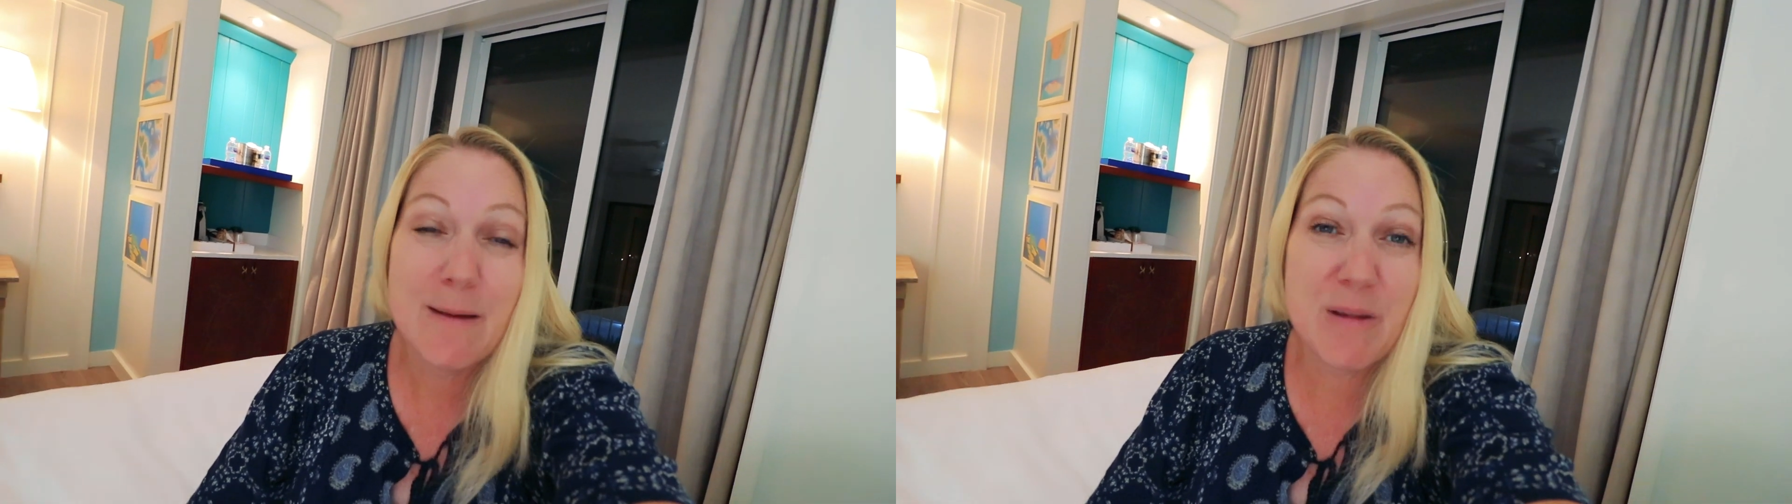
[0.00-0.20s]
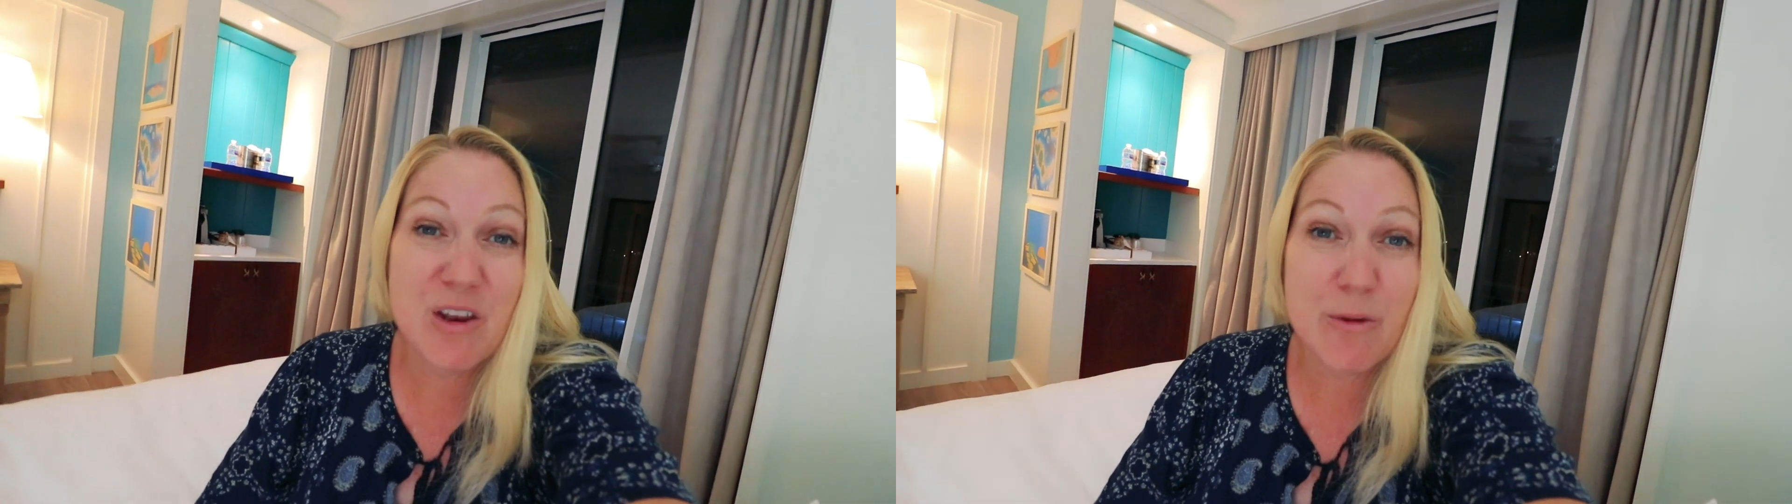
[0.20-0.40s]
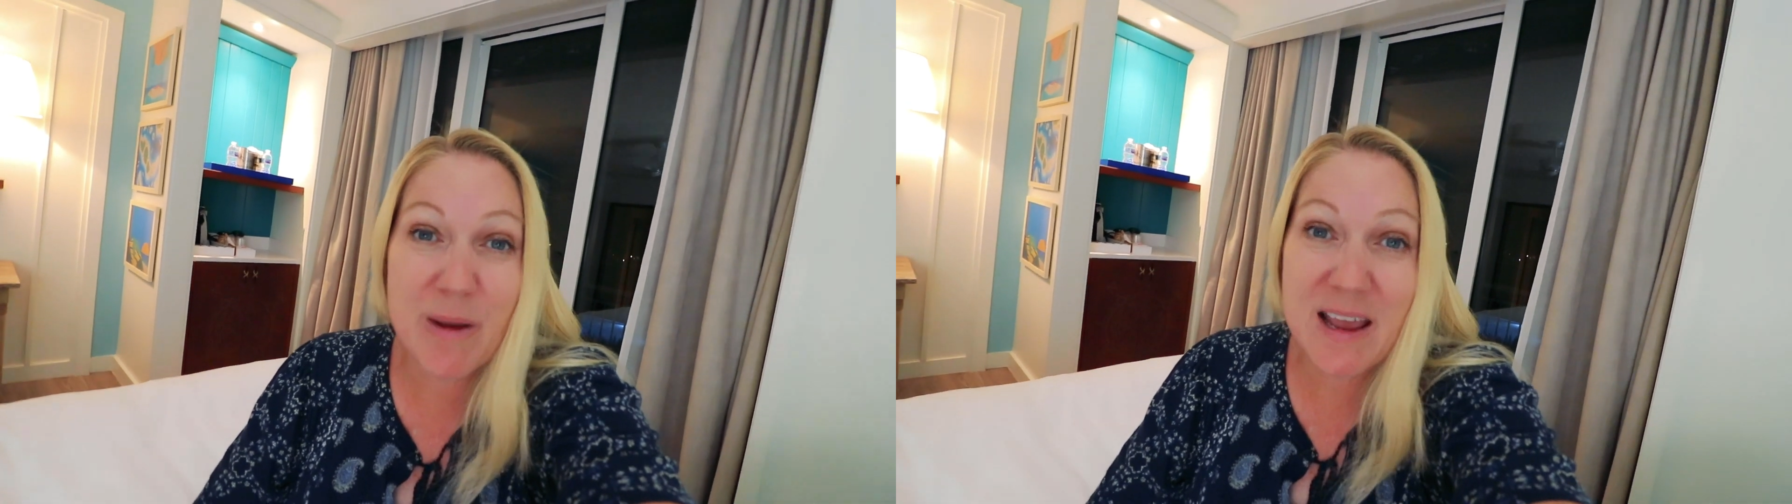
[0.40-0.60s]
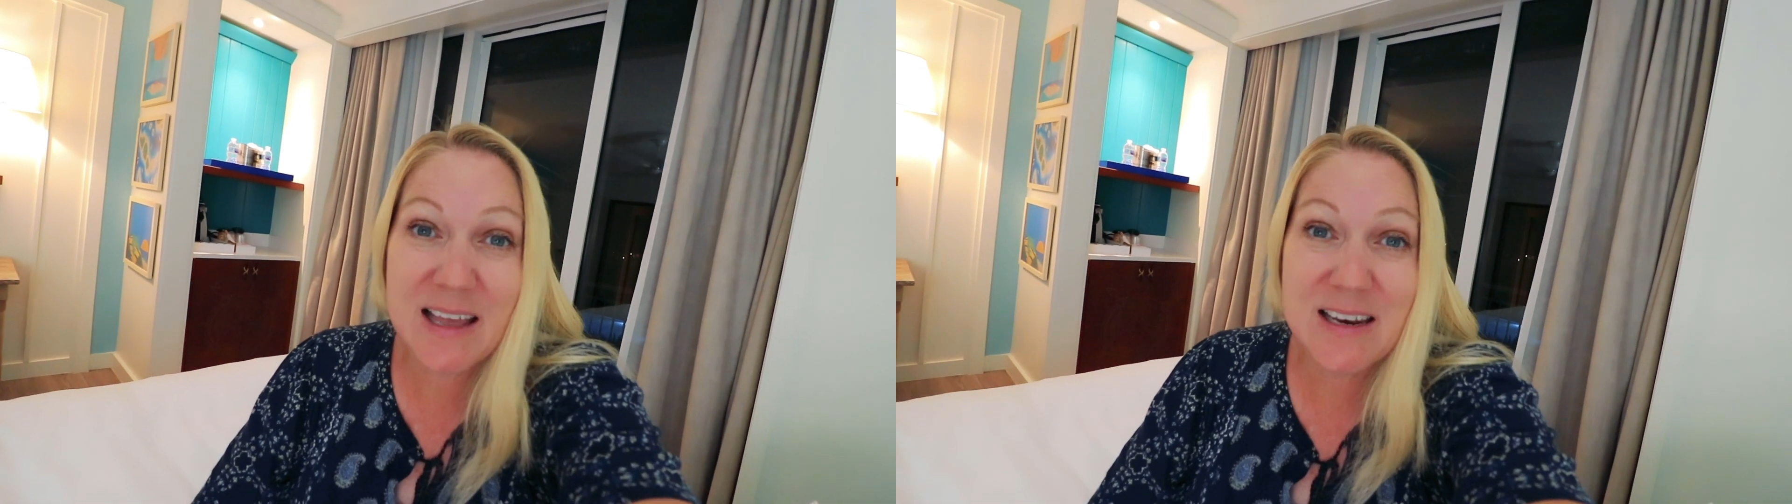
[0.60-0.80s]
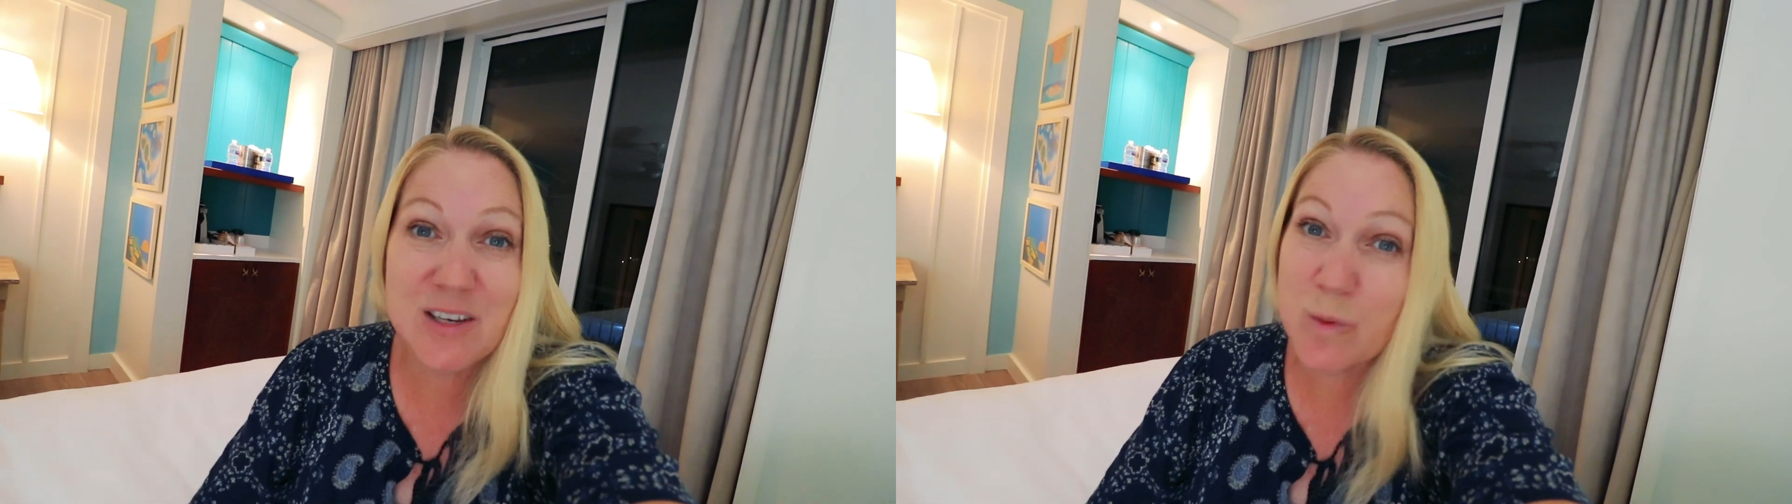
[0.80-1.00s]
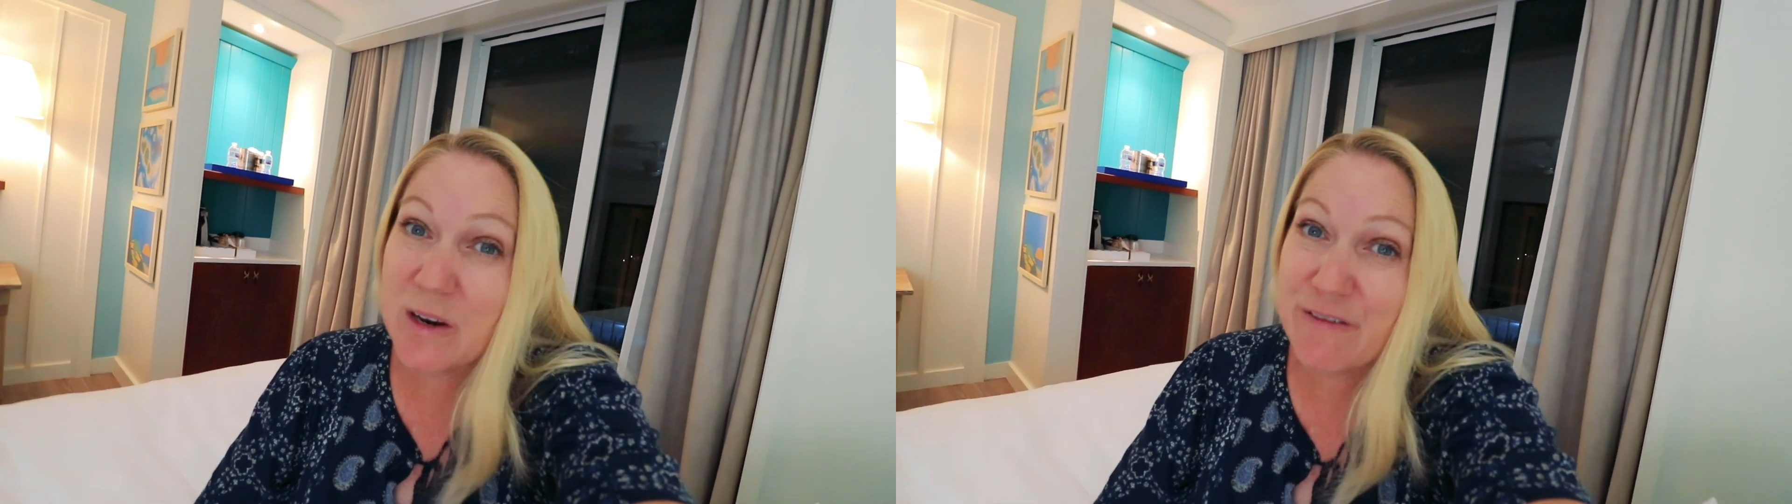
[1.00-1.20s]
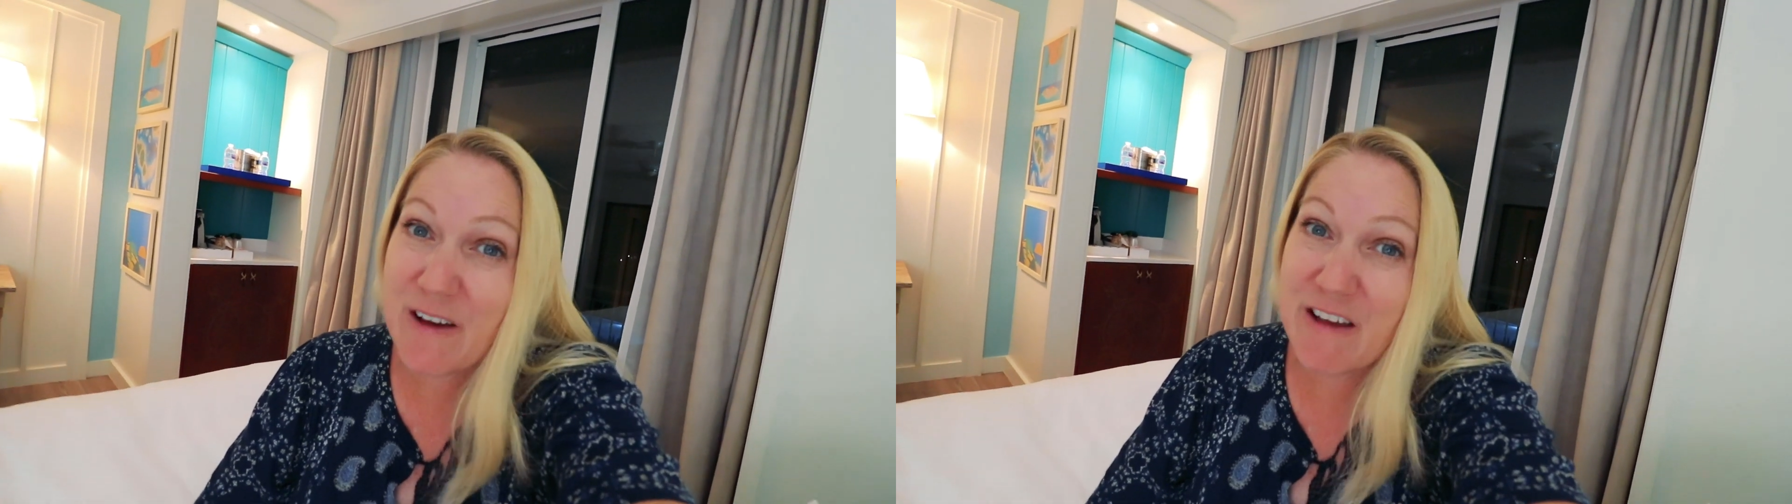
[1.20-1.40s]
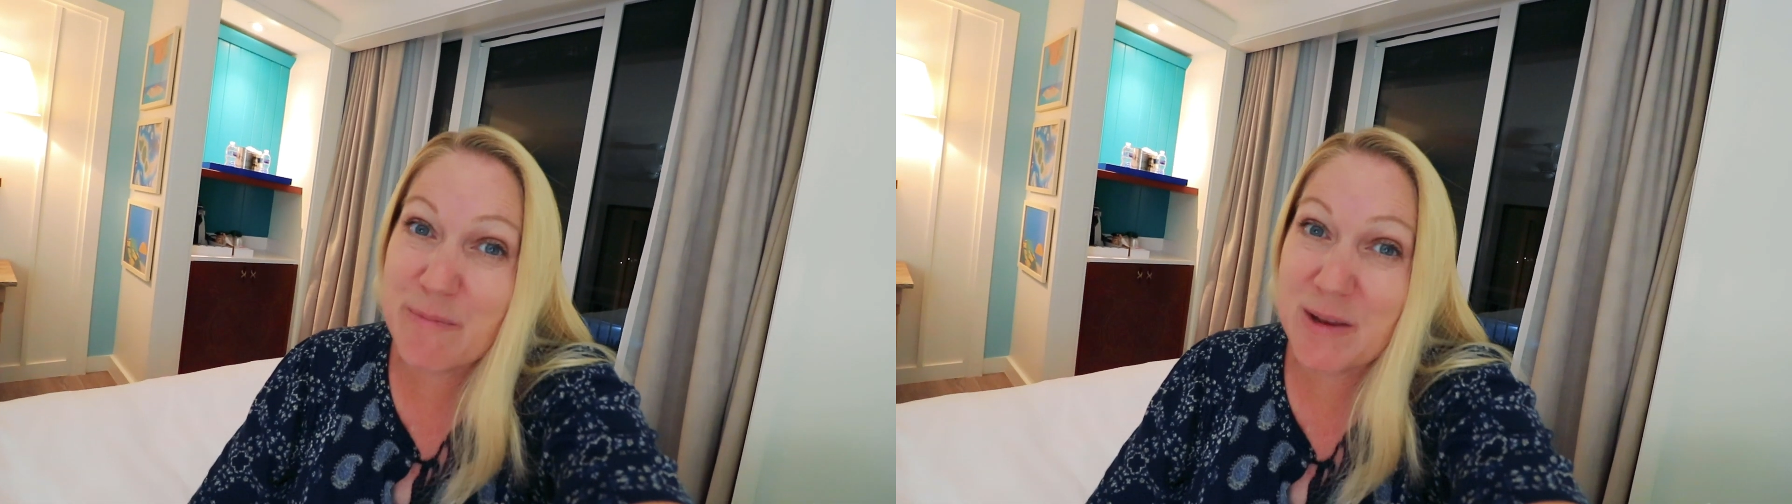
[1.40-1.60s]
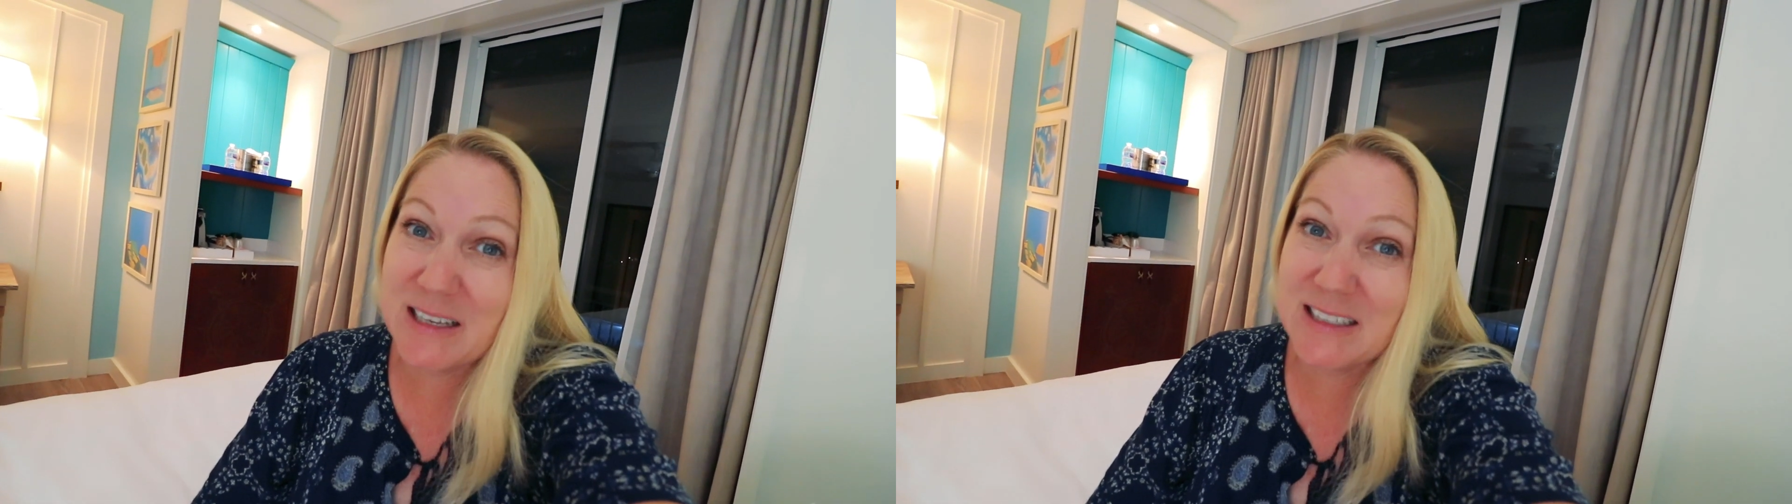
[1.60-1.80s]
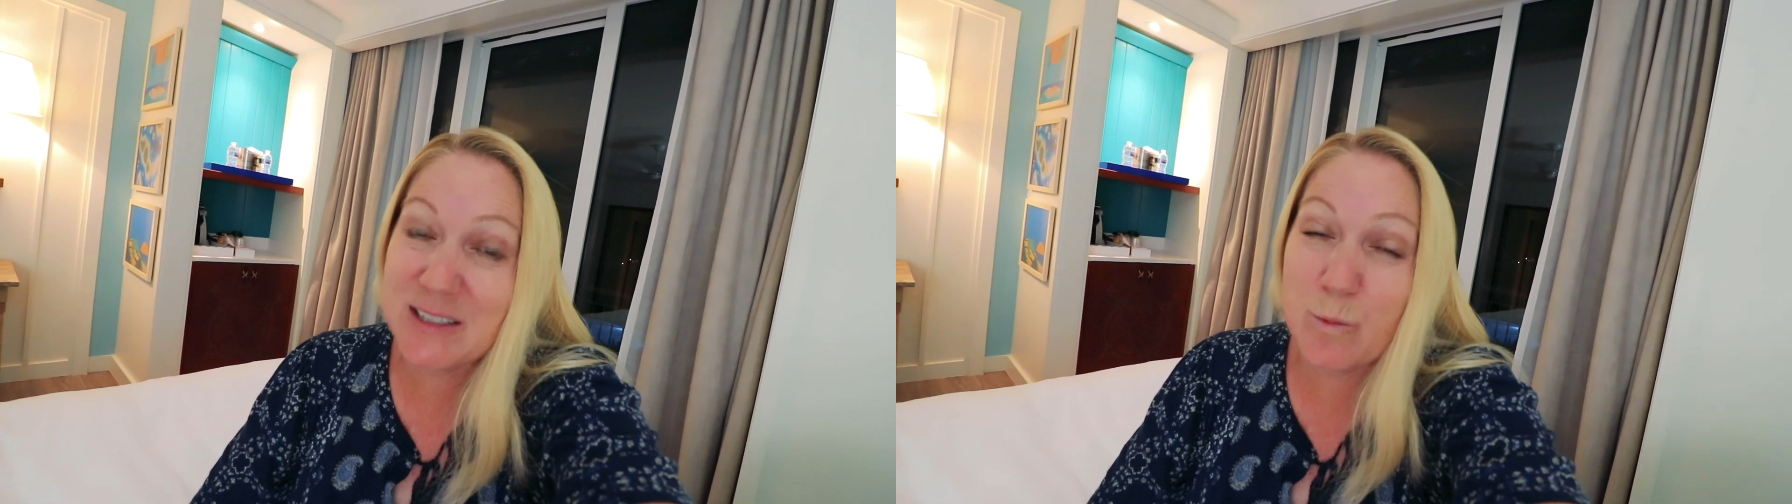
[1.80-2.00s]
Peter Pan, 25
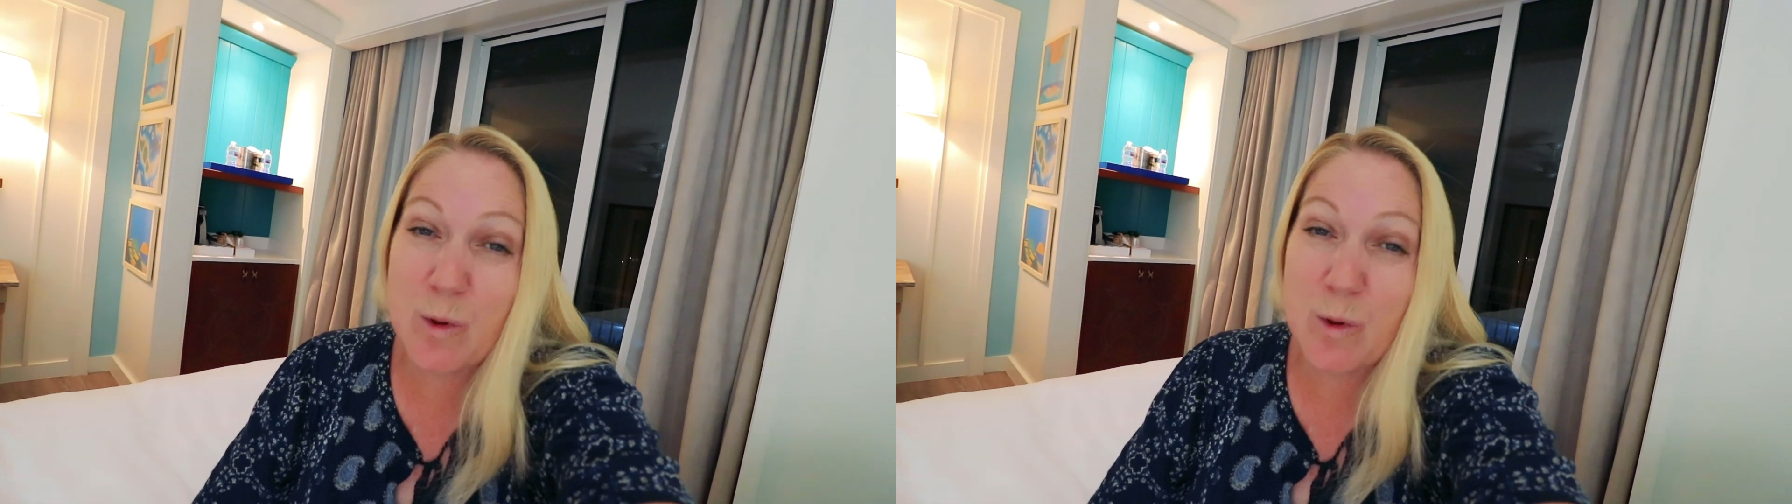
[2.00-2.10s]
minutes.